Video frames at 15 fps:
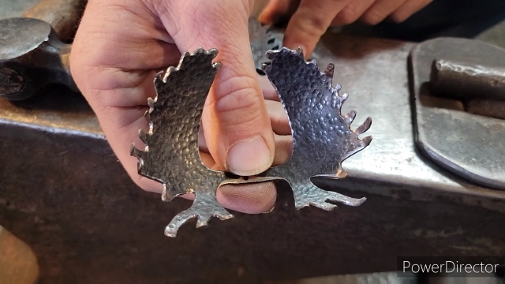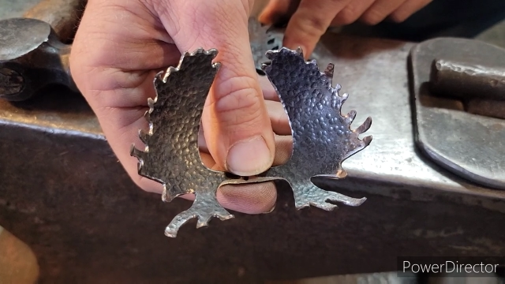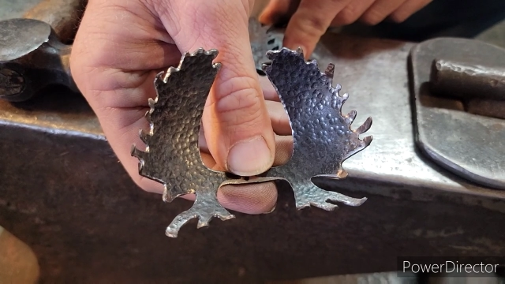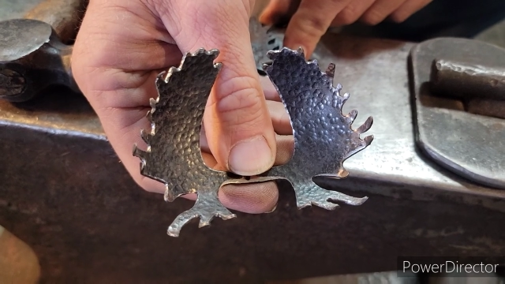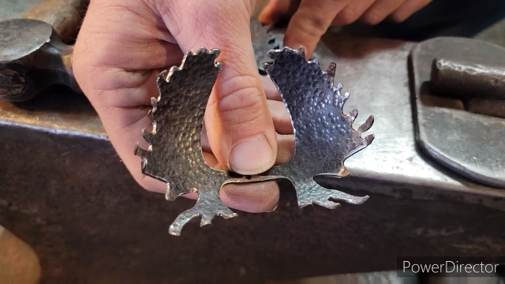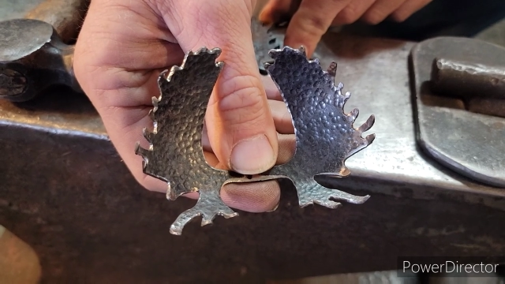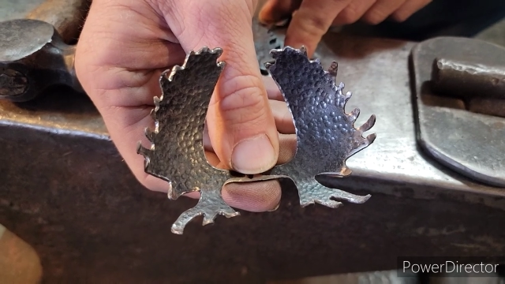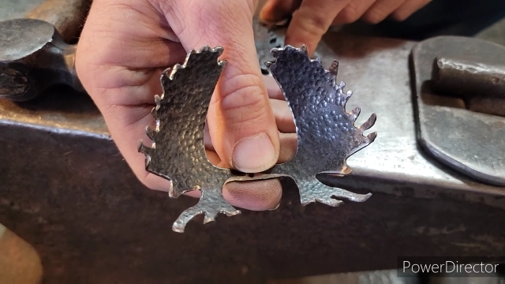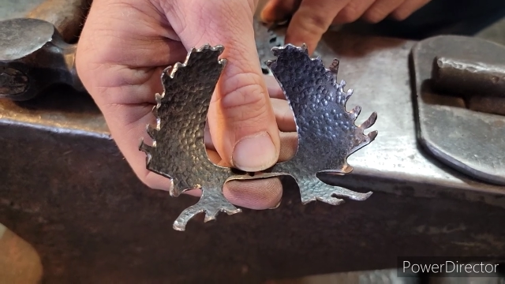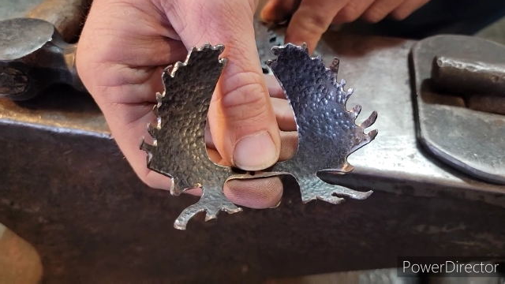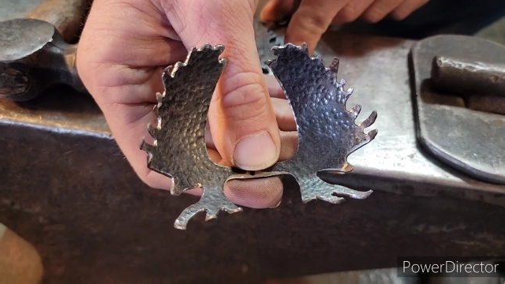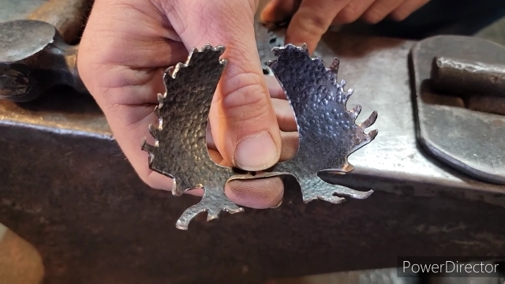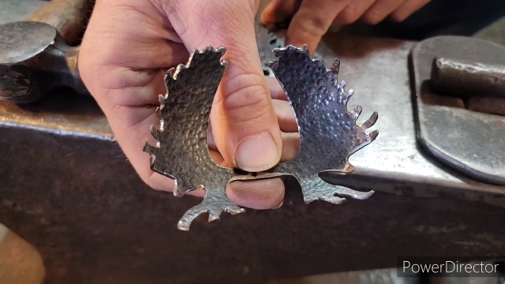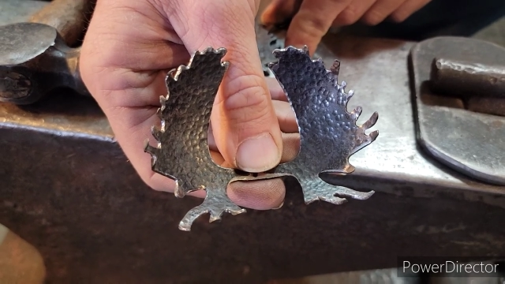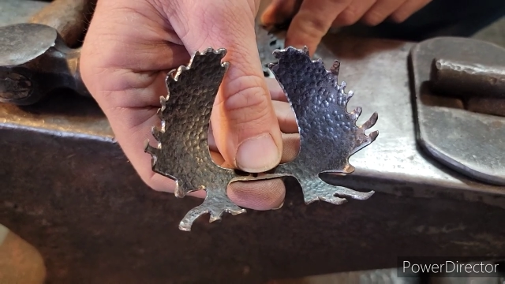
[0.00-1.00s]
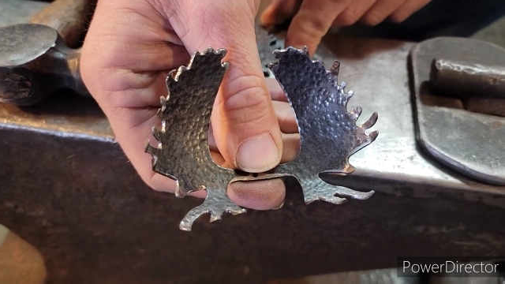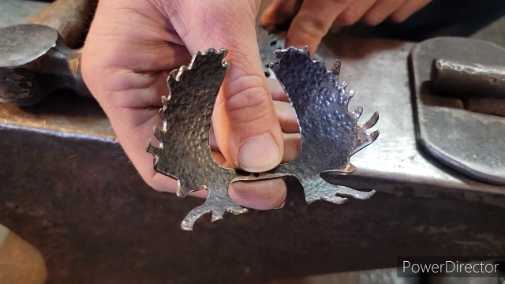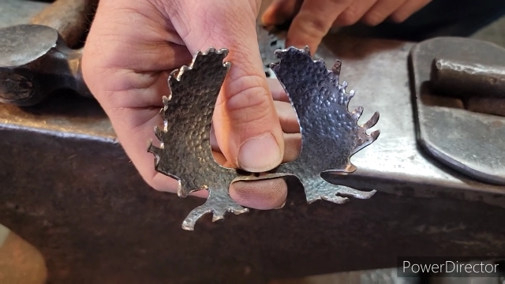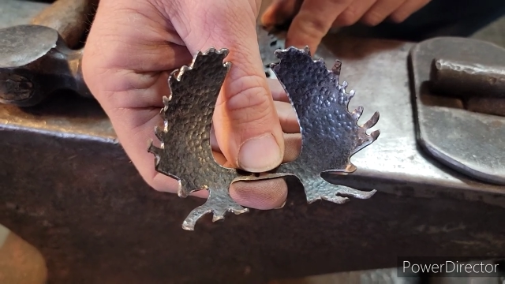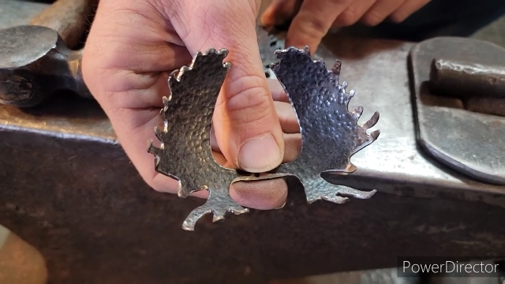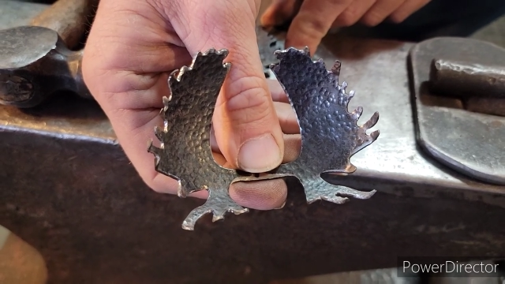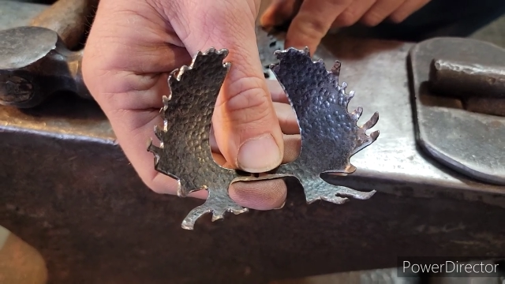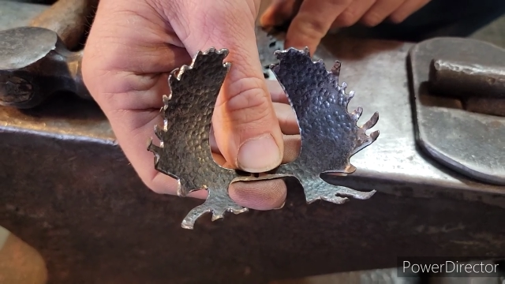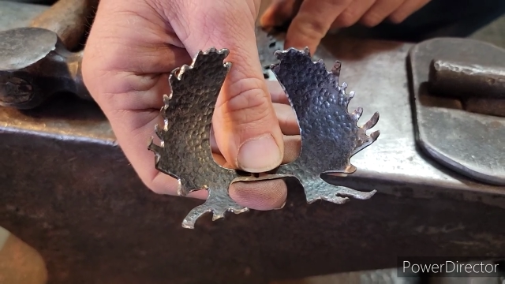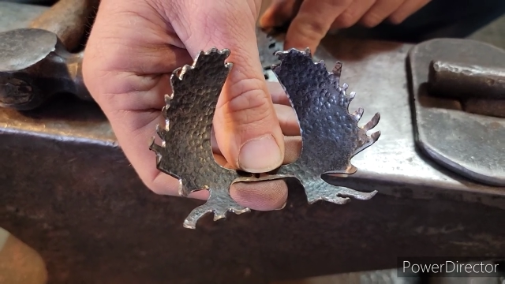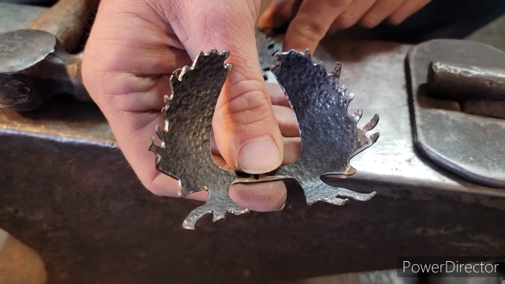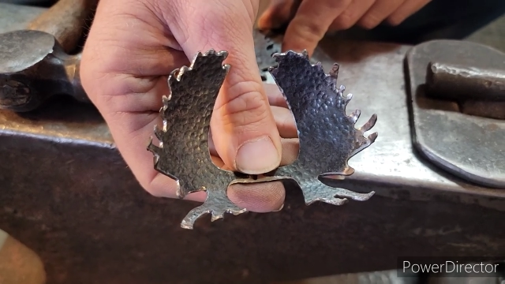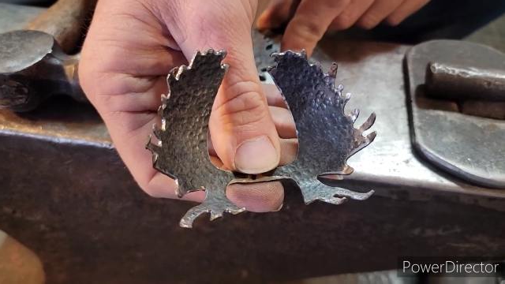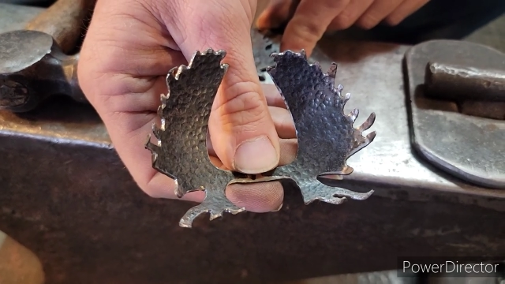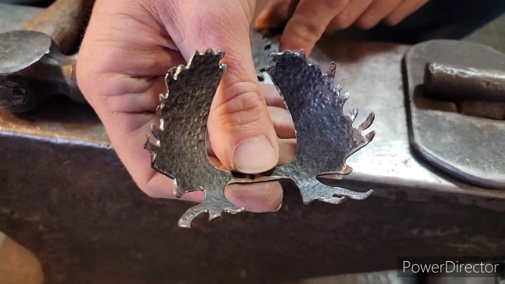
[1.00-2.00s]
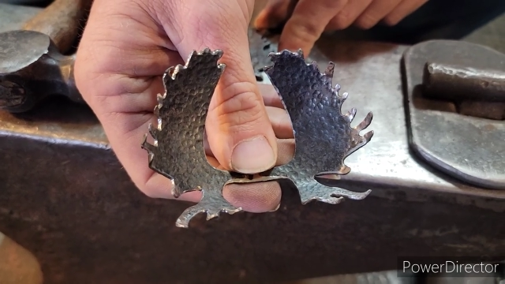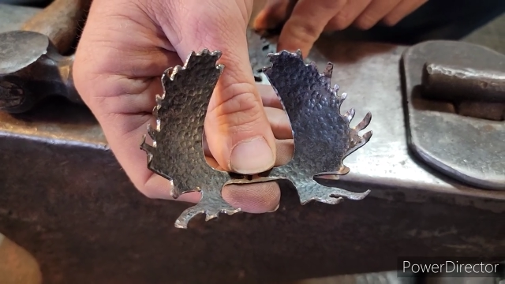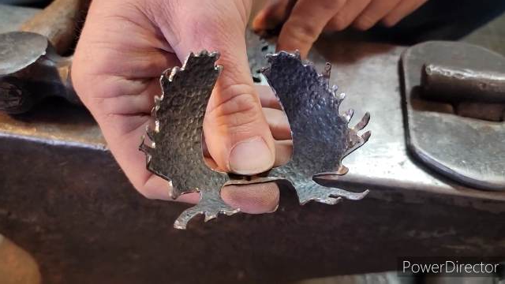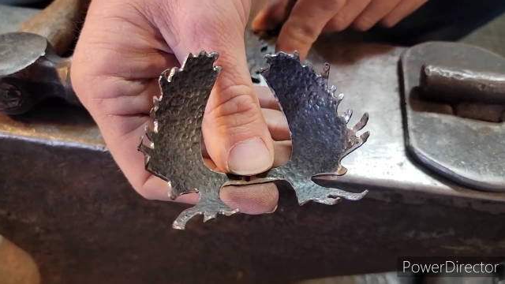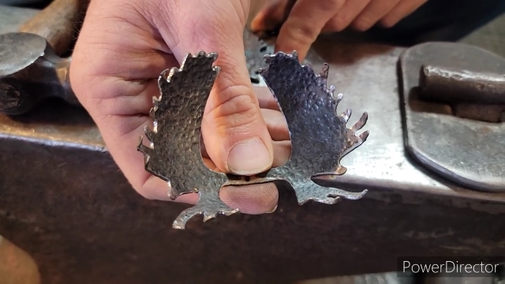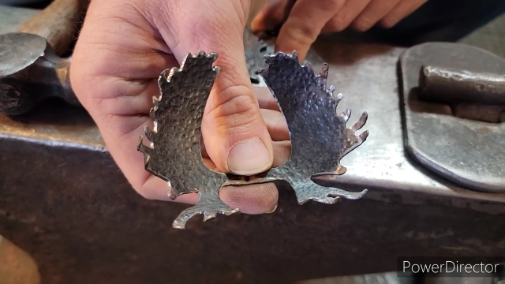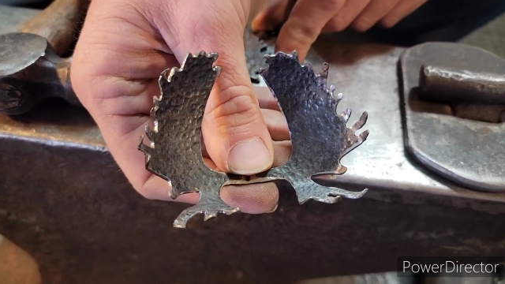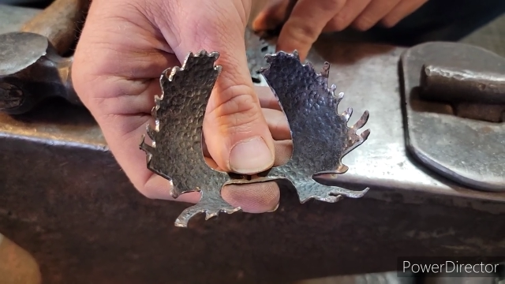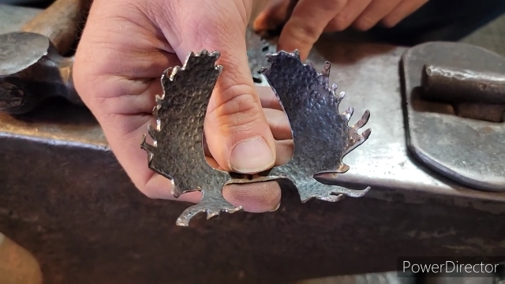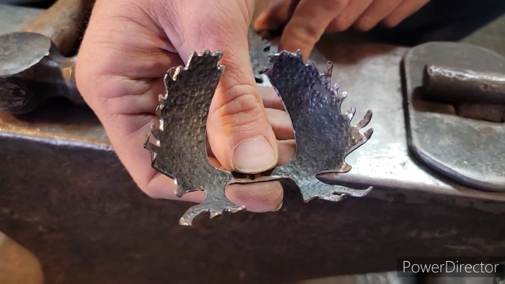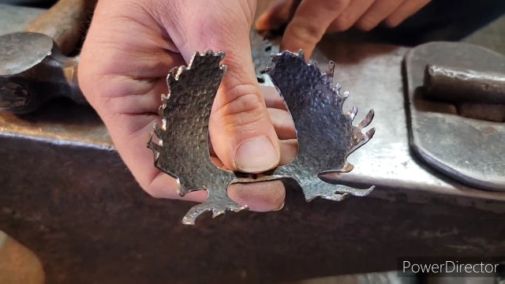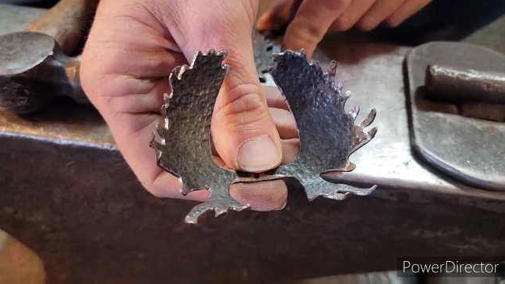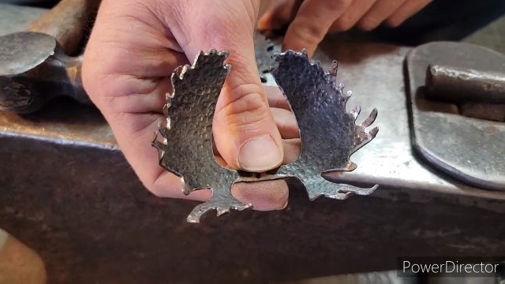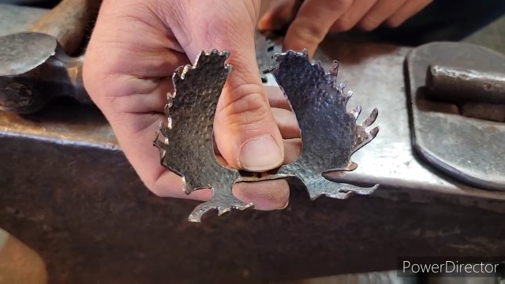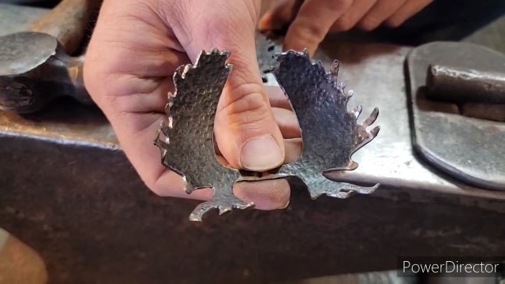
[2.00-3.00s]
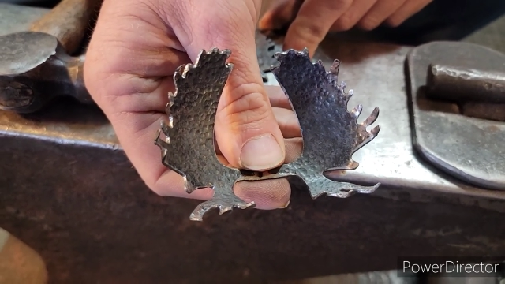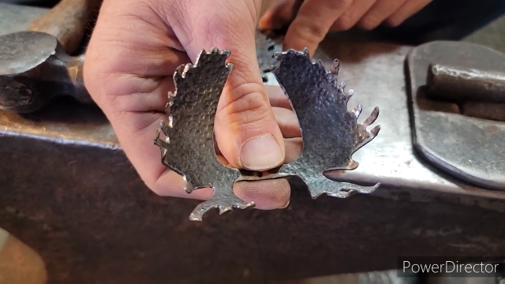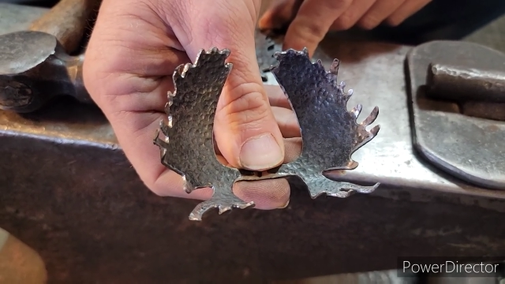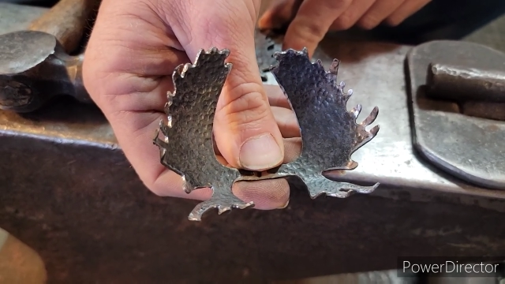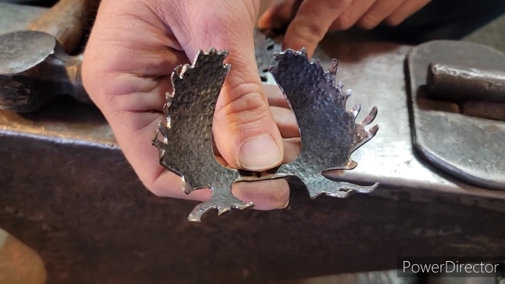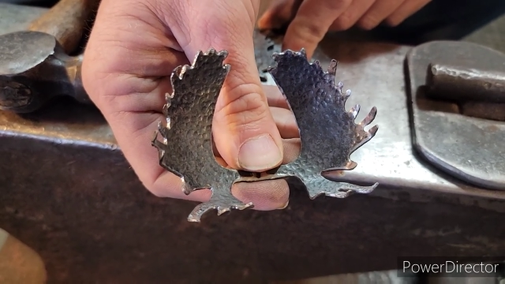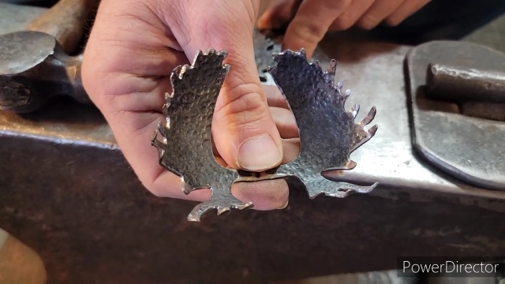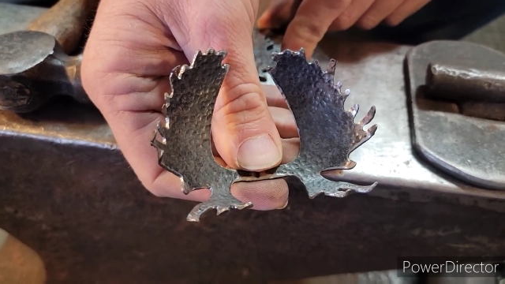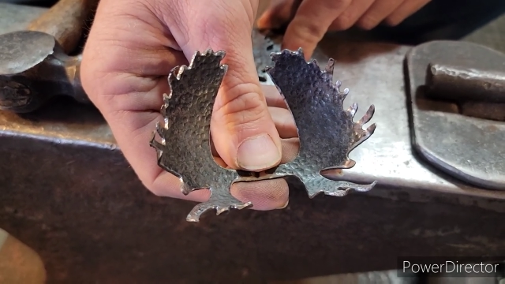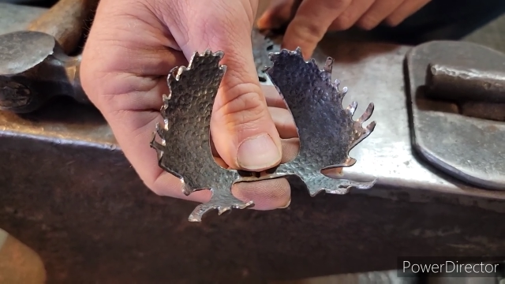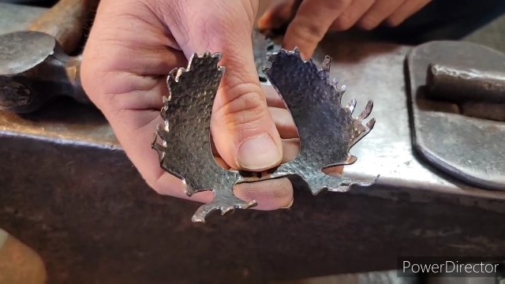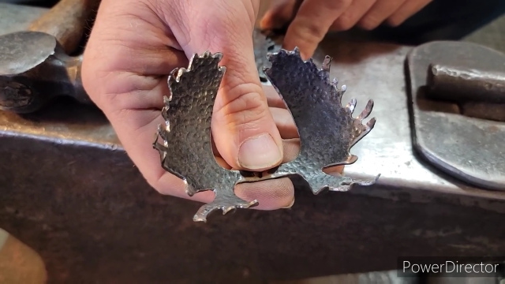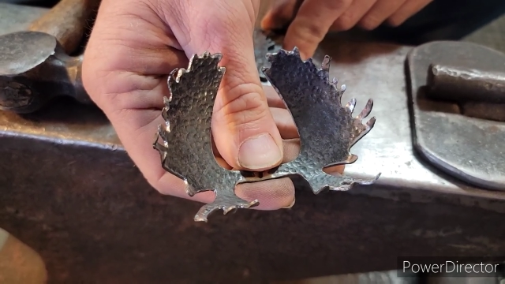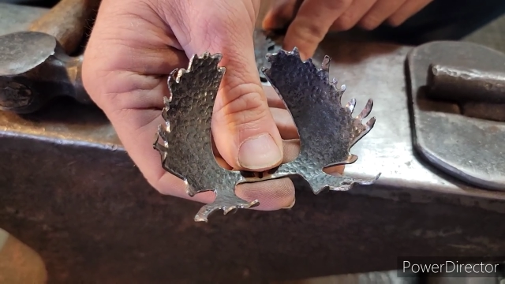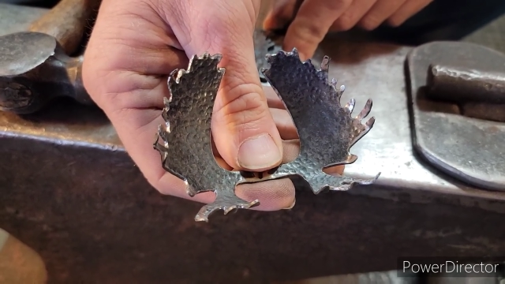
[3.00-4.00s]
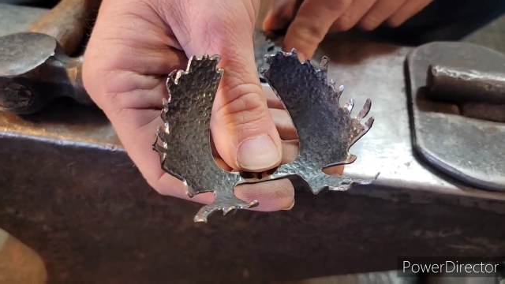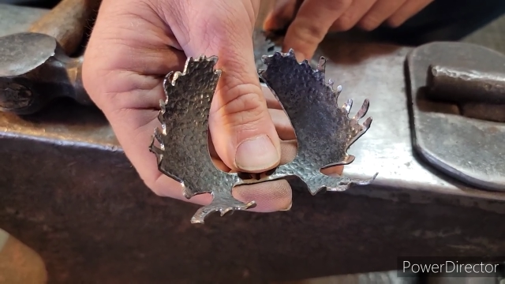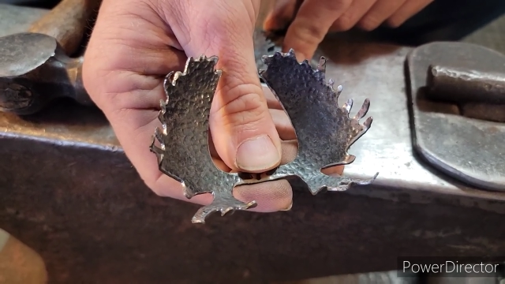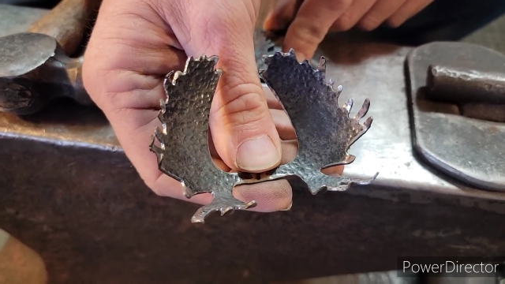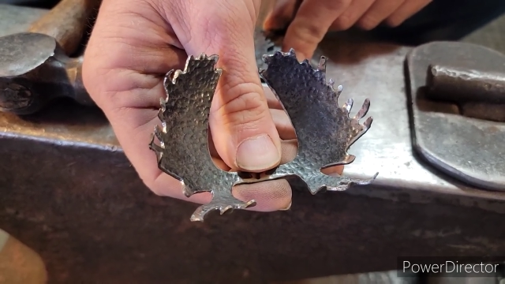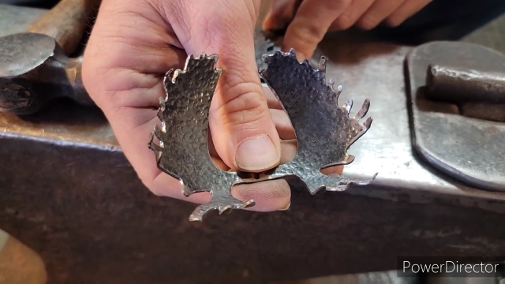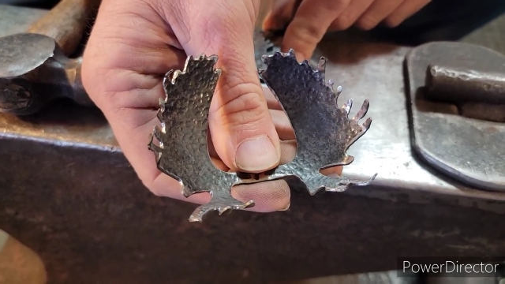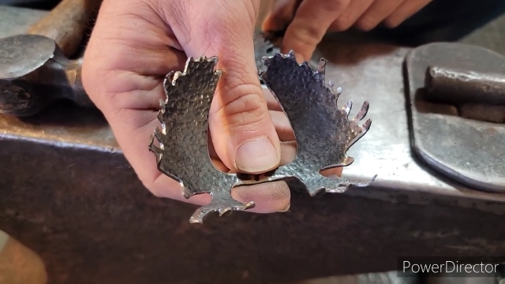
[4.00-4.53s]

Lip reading: Nobody's mouth can be seen.